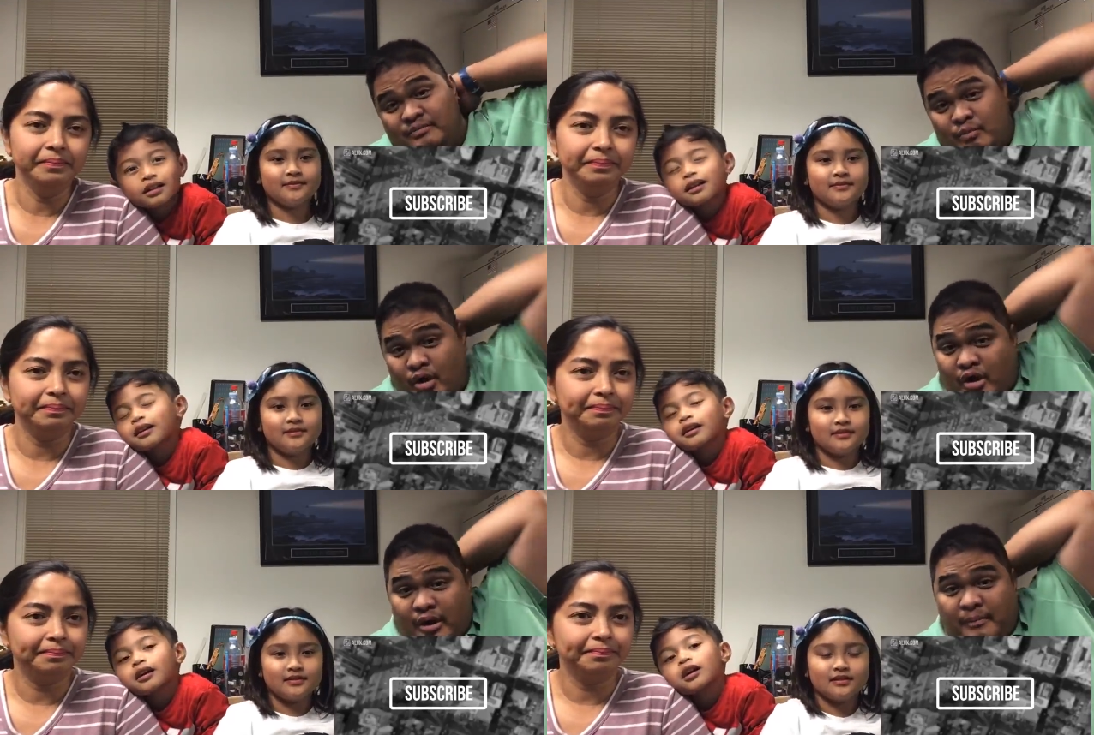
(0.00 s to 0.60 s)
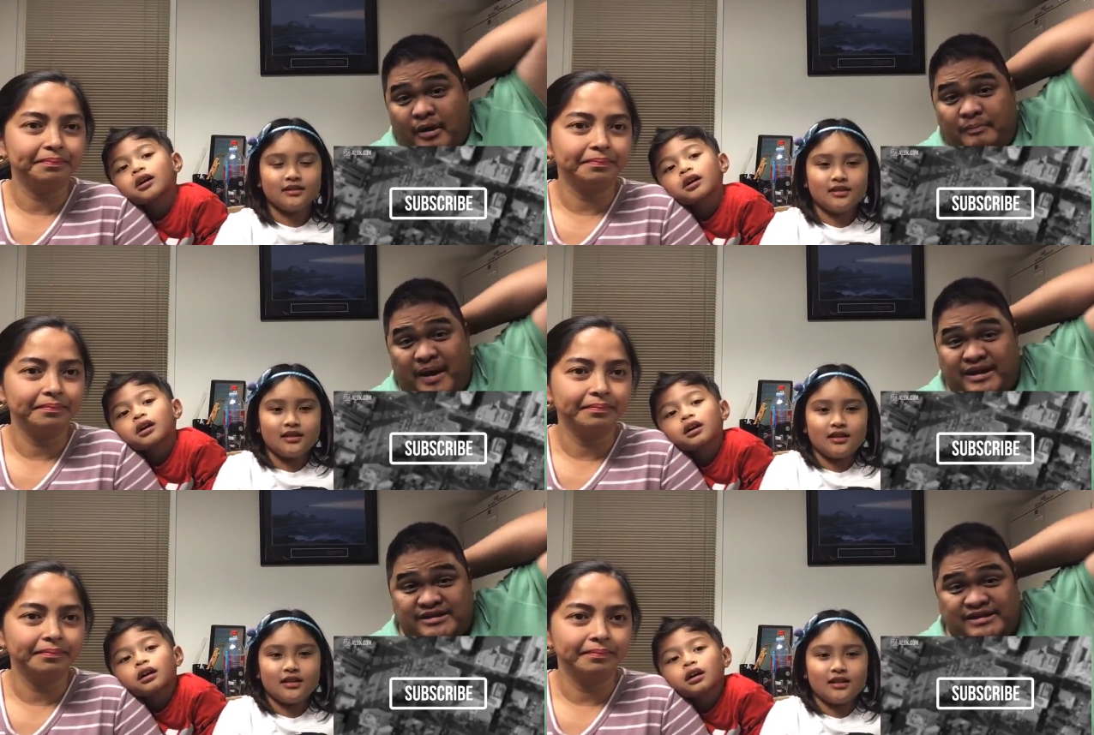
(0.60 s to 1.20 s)
Speaker 1: more about
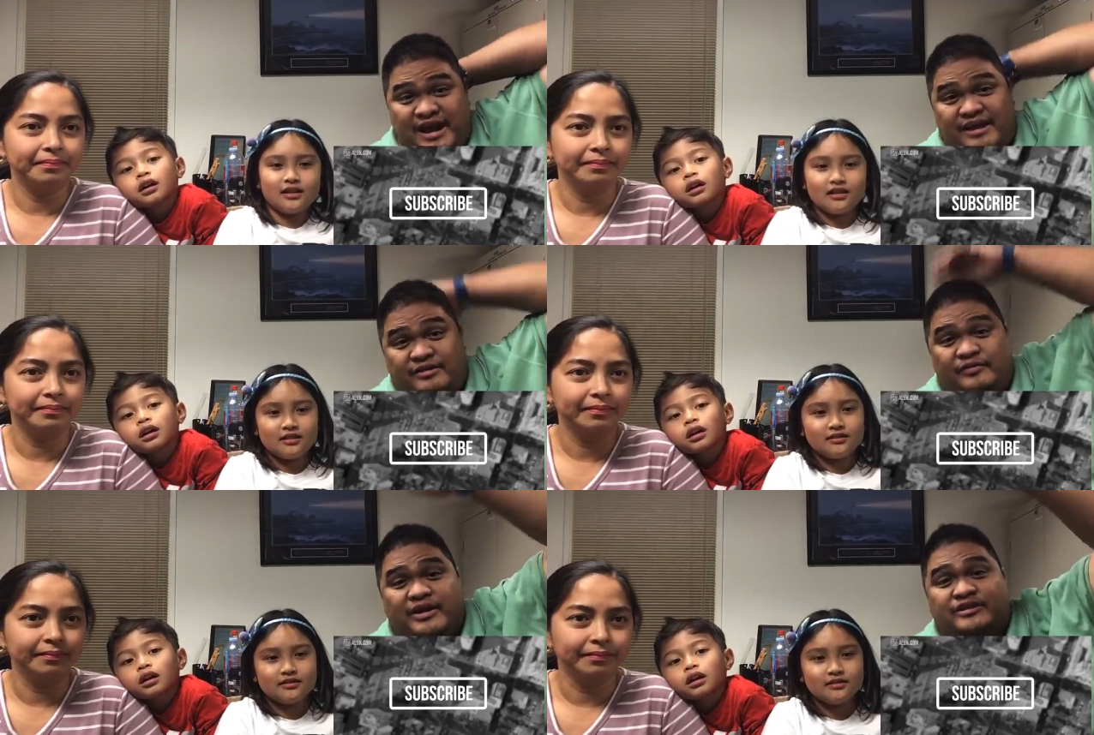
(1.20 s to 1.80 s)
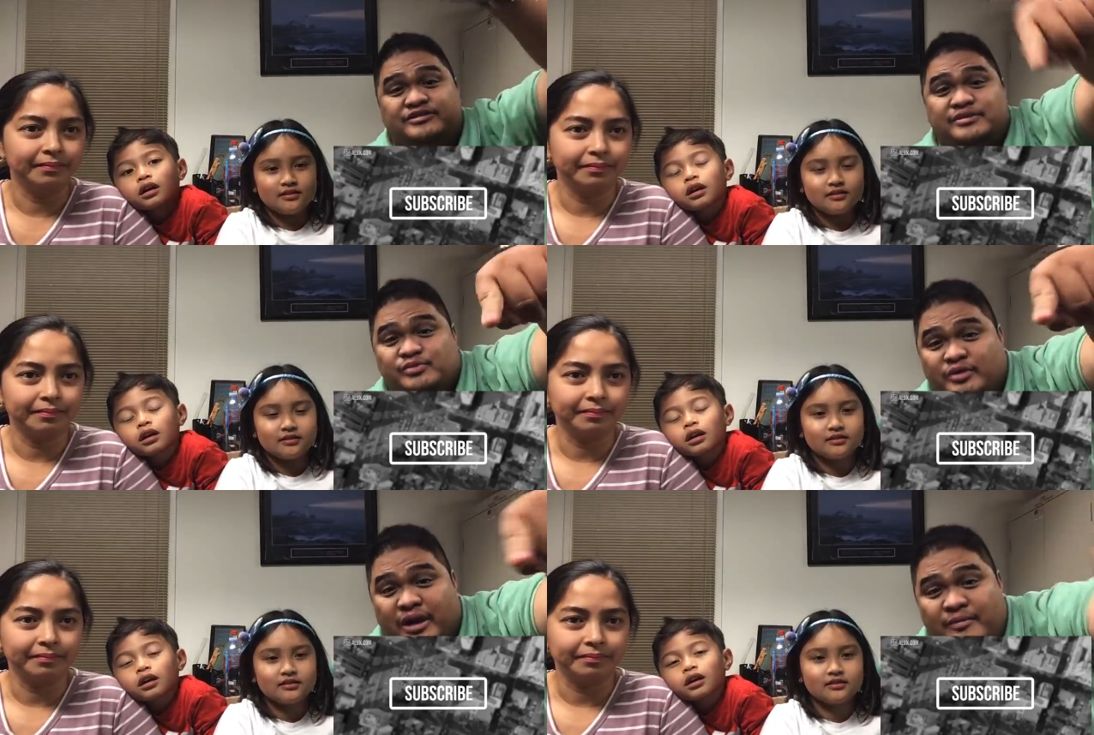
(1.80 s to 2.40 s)
Pakistan. Don't forget to
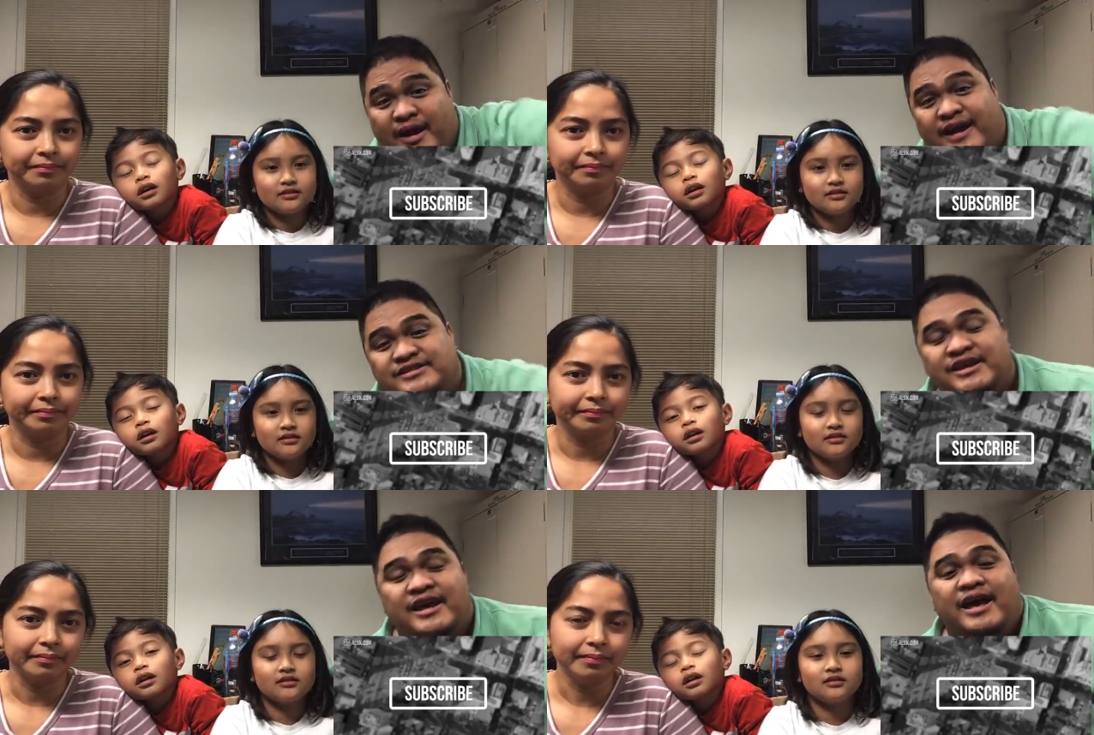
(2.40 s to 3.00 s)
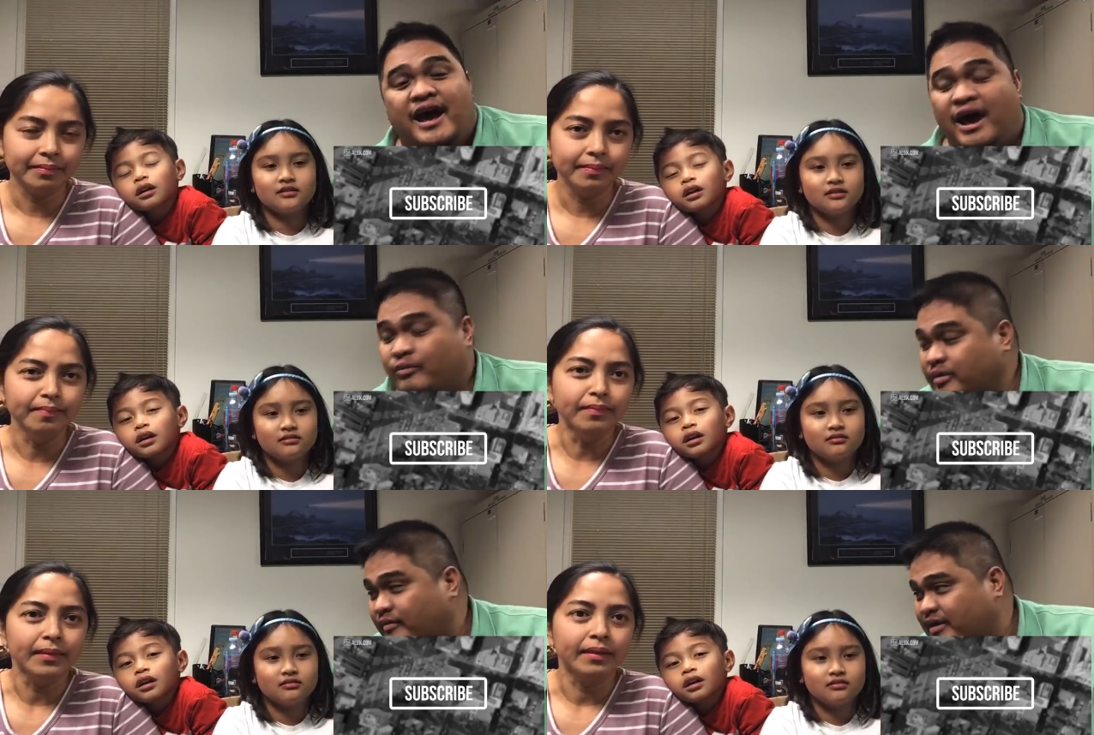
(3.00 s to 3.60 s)
subscribe, guys. Are
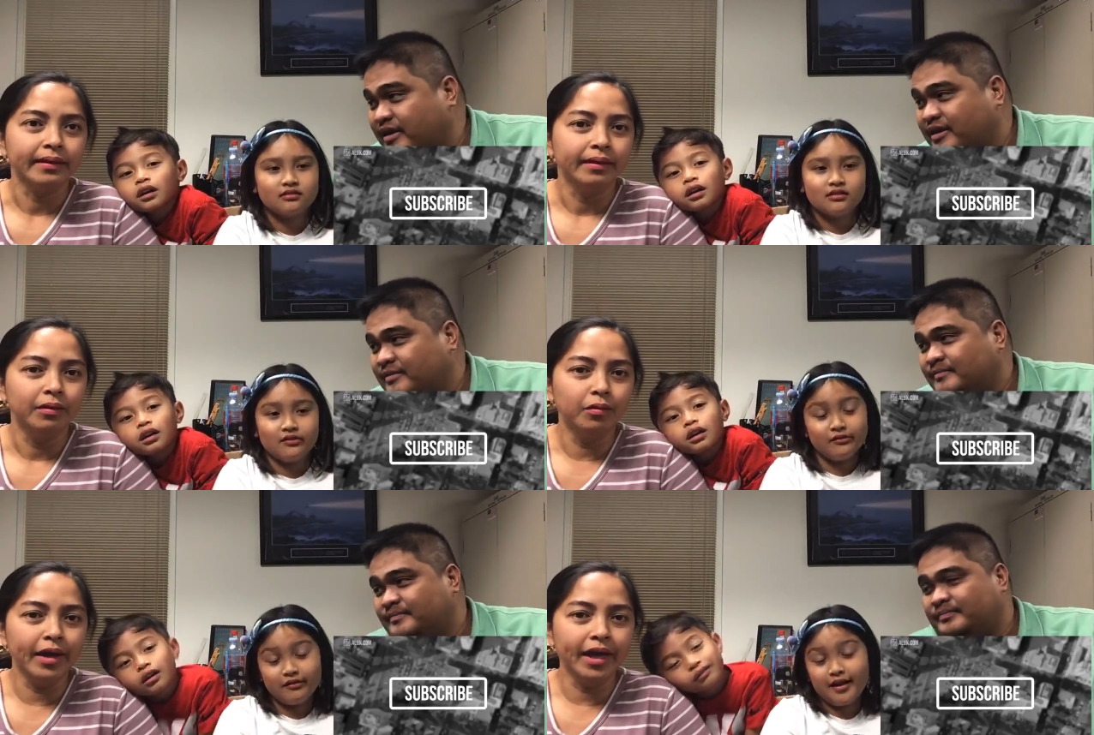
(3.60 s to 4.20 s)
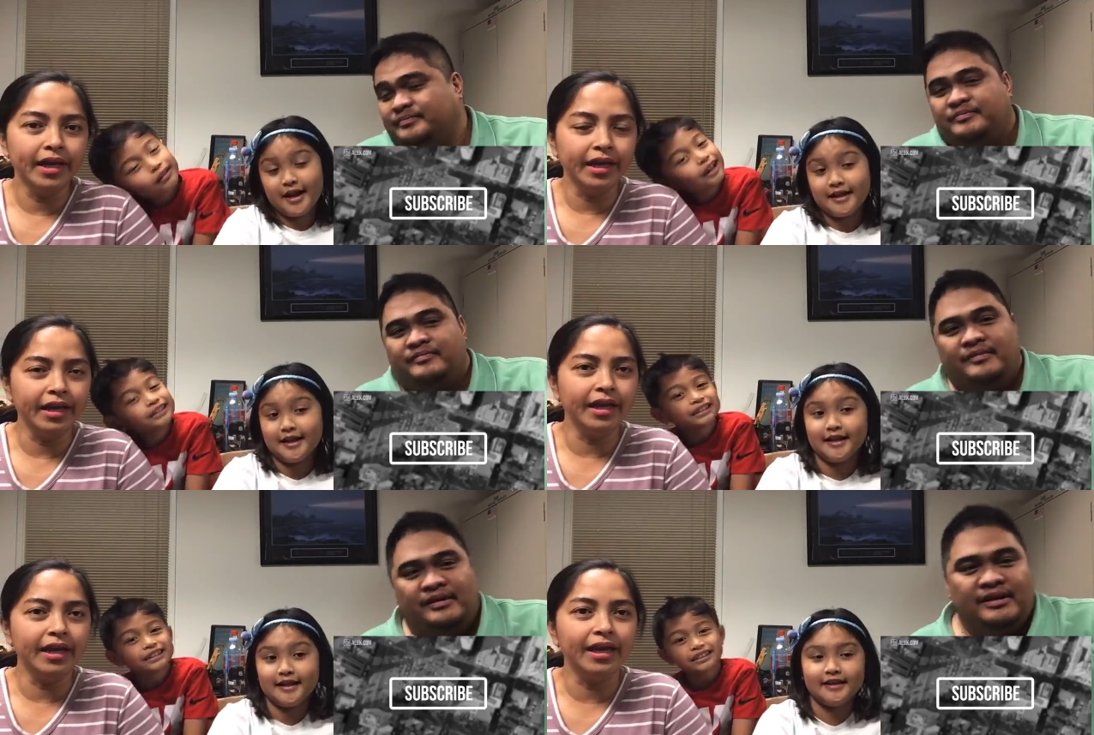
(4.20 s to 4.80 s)
we ready?
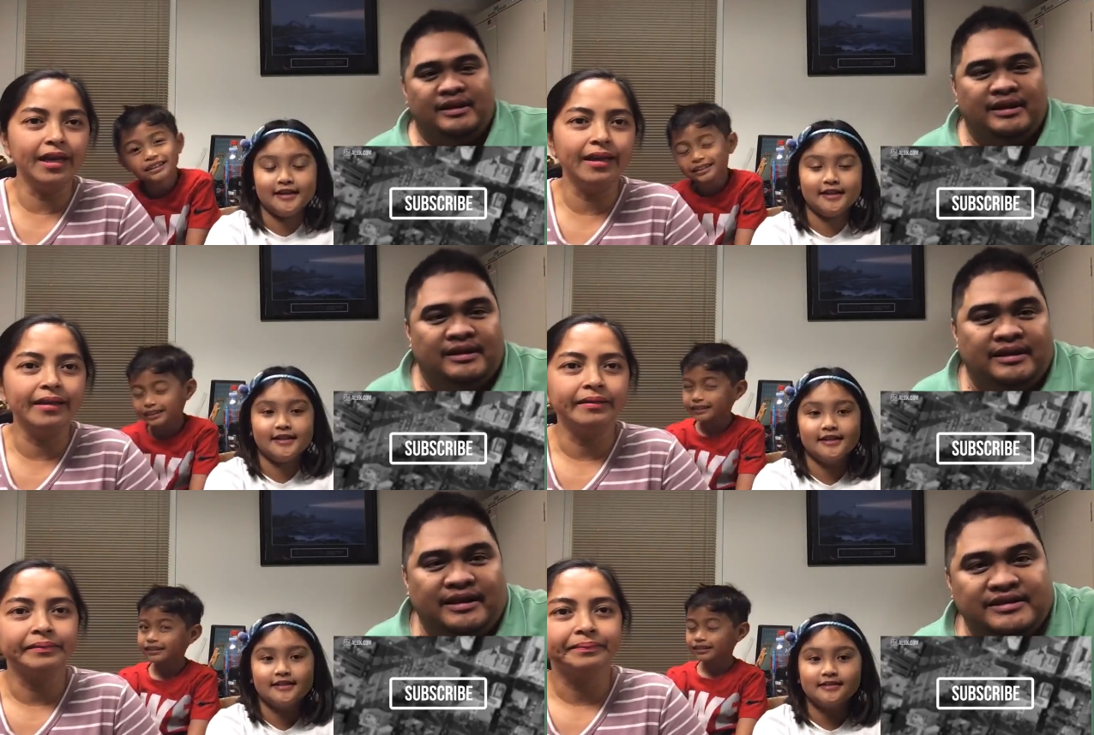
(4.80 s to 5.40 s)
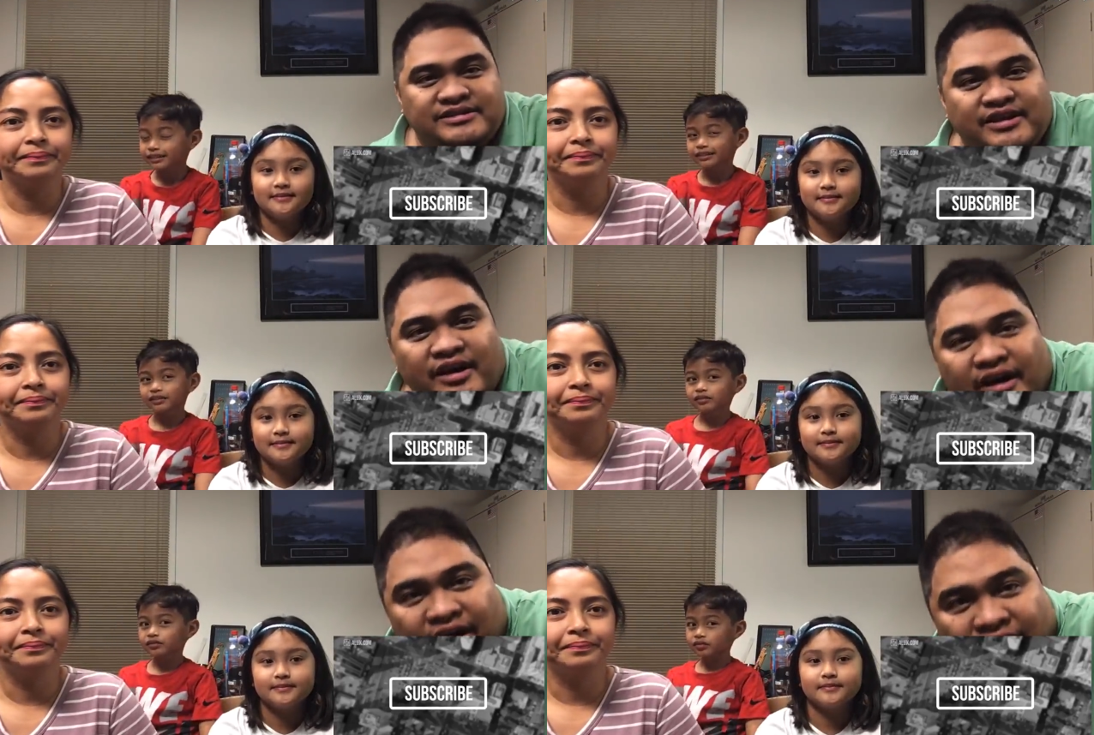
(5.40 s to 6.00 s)
Ready! Let's
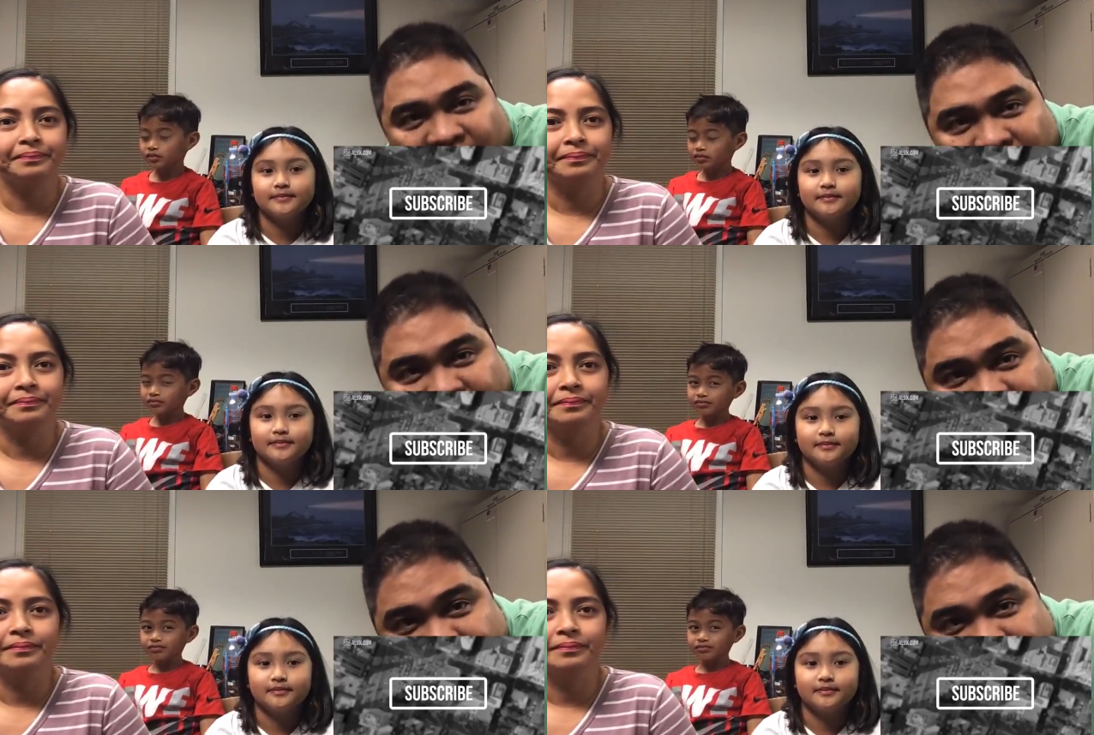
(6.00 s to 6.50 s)
go!